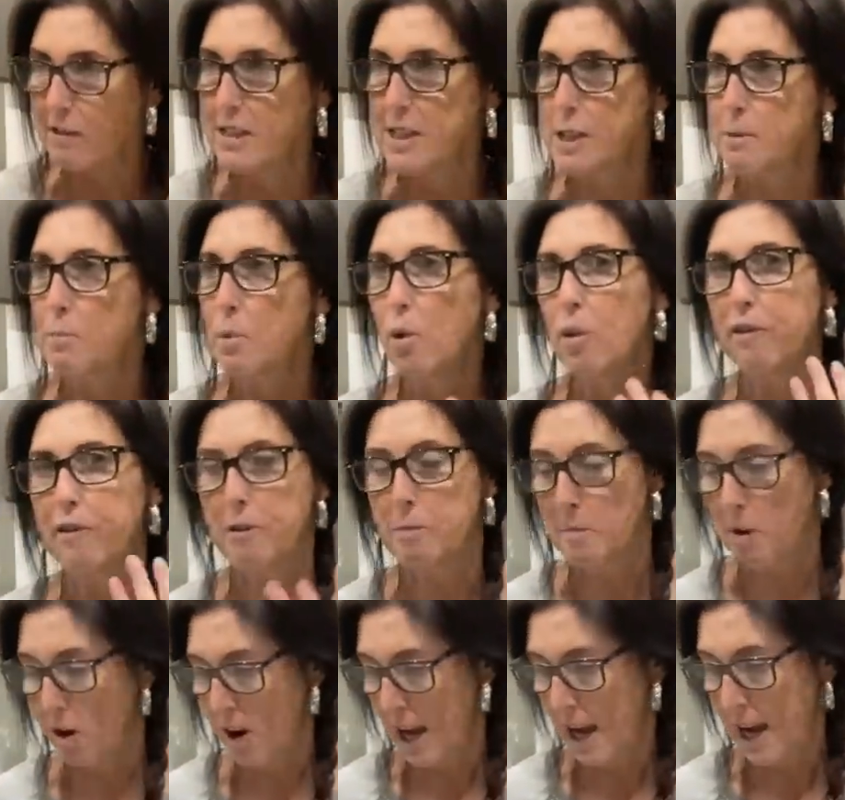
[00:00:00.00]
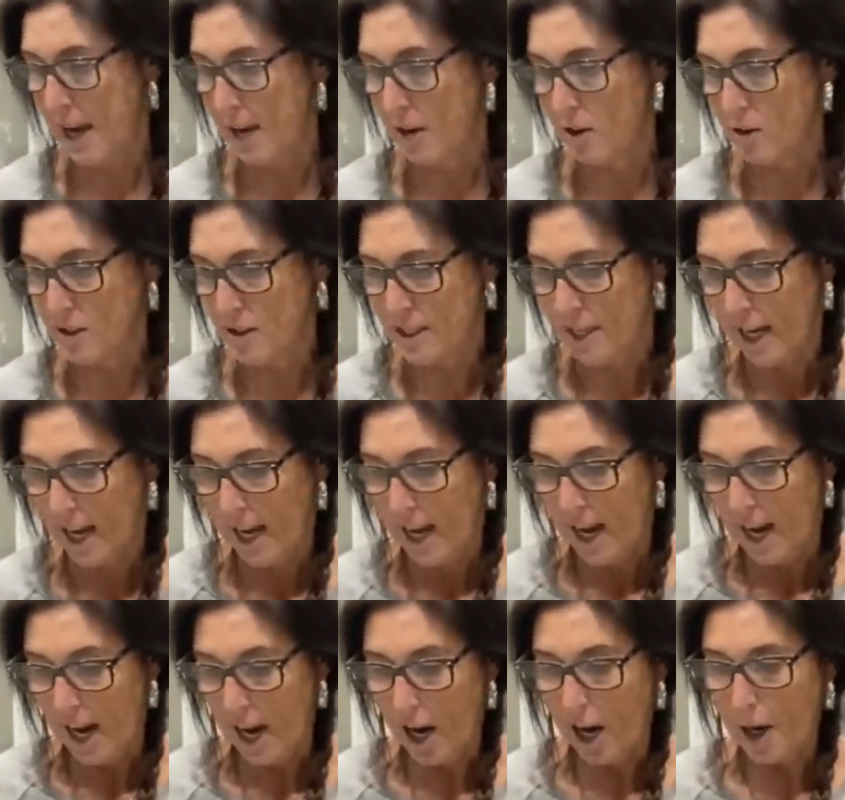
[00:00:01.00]
it's more for my house,
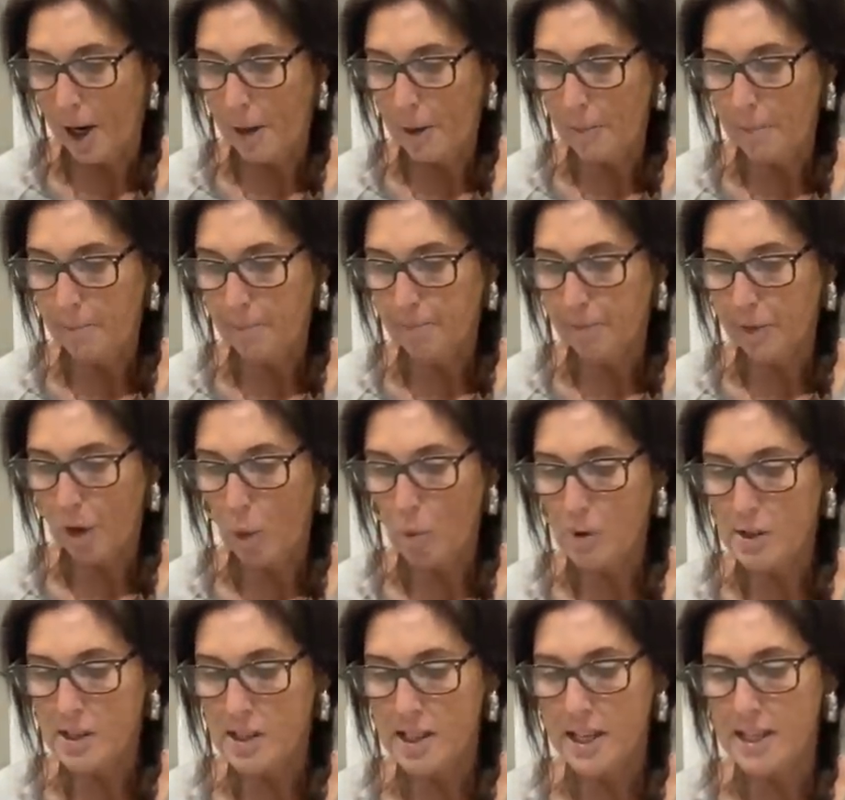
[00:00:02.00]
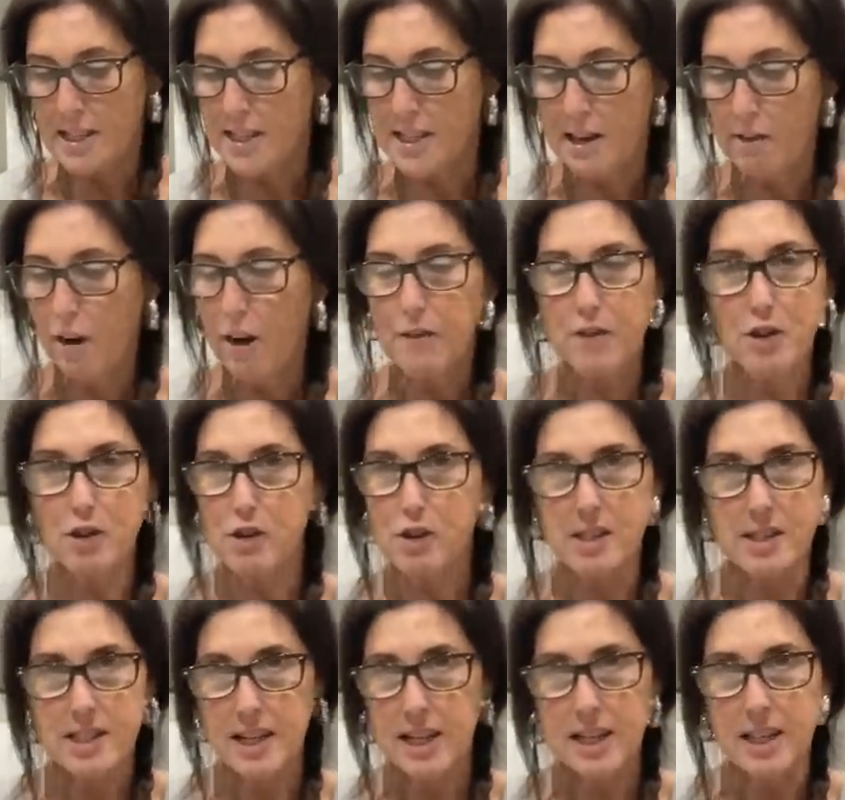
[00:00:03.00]
was this. Now, I've not
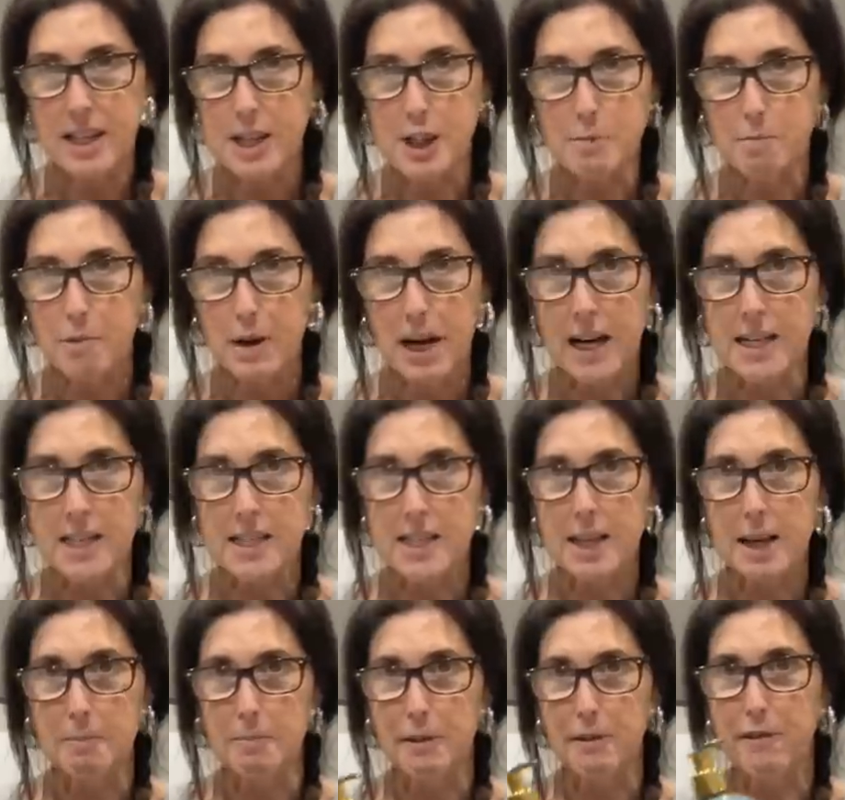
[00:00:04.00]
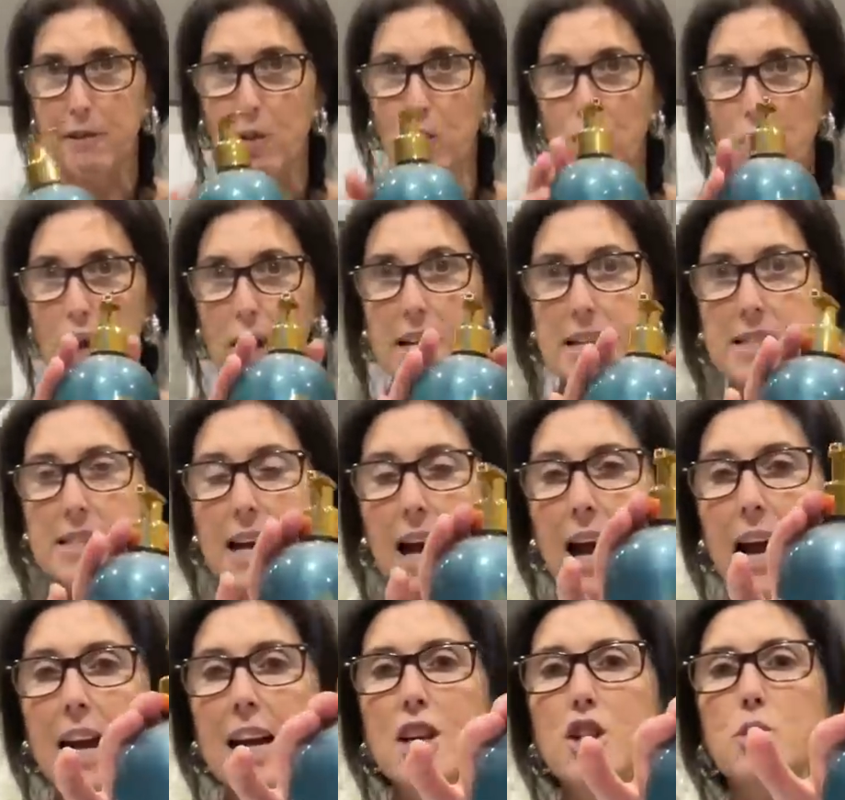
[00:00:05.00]
seen this brand in there before. It's a
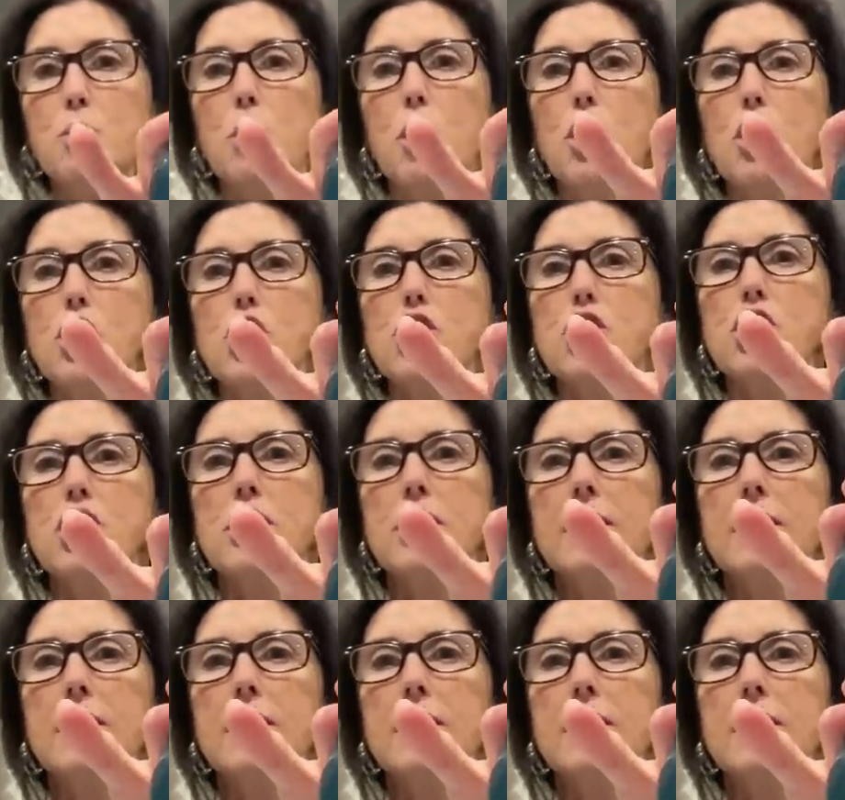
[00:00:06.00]
hand wash,